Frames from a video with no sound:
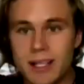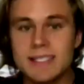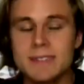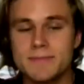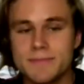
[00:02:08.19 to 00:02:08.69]
thinking
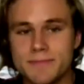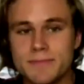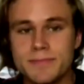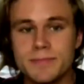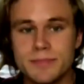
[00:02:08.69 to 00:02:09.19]
it, not gonna
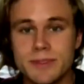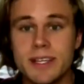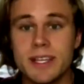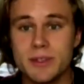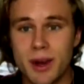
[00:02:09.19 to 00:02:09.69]
lie, and
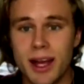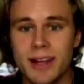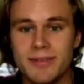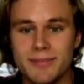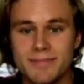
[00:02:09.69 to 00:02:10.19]
then and right.
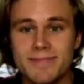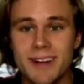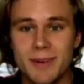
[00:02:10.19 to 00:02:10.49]
then it ended up